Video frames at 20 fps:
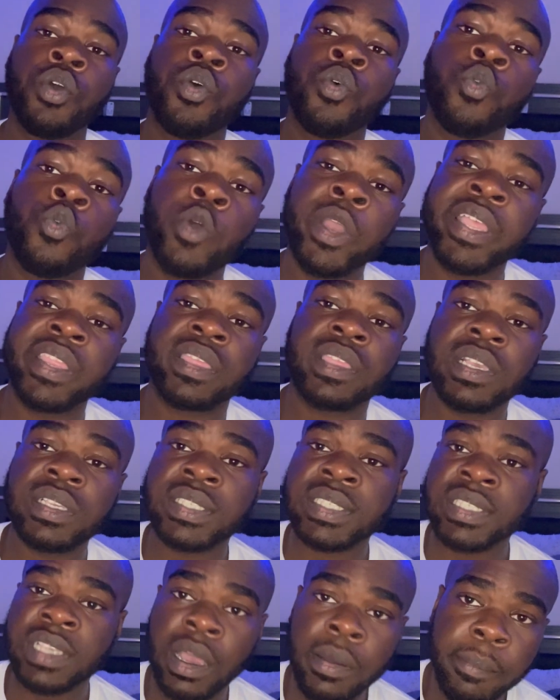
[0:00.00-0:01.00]
with
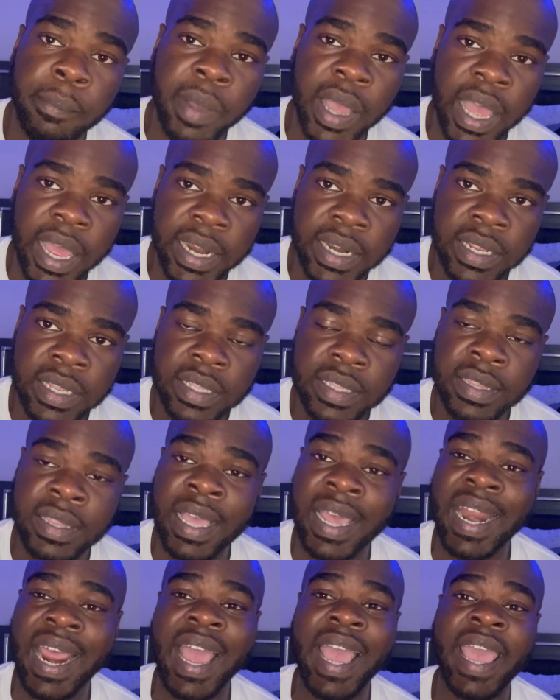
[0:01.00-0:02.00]
somebody
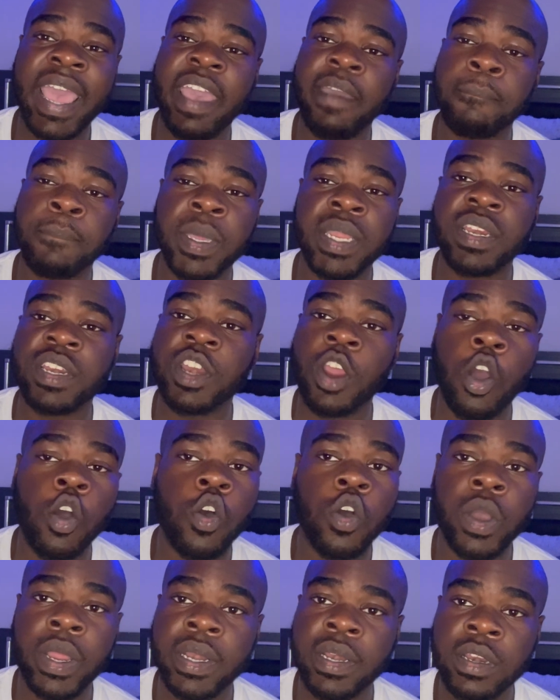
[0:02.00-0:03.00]
that I had been
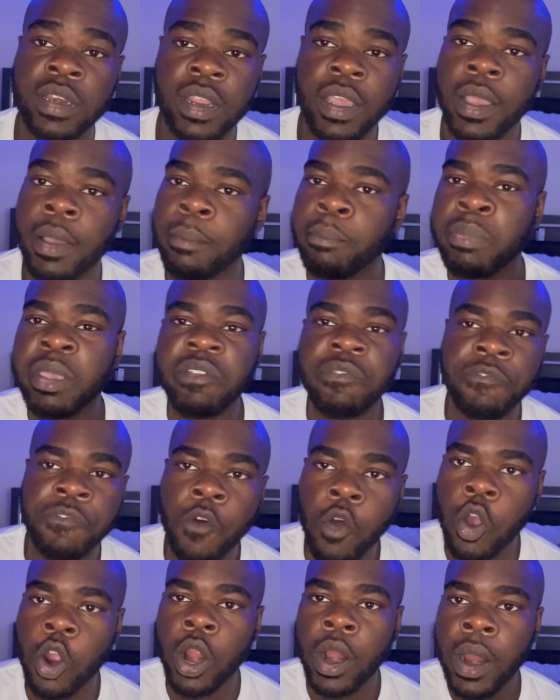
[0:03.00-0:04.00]
knowing
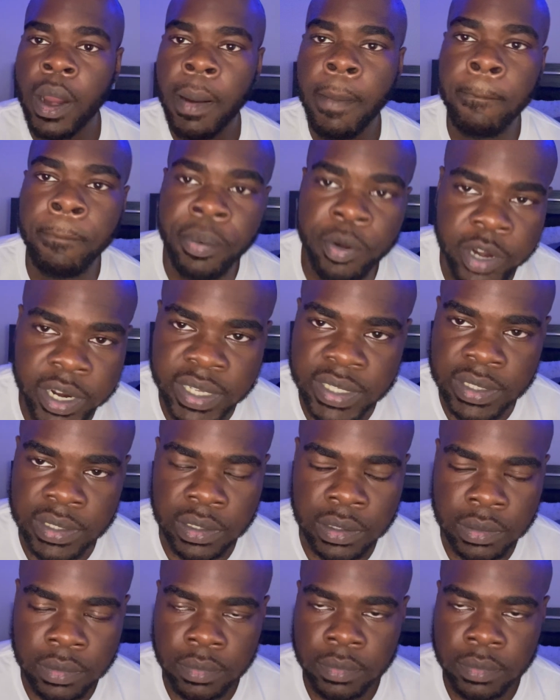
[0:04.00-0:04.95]
before prison.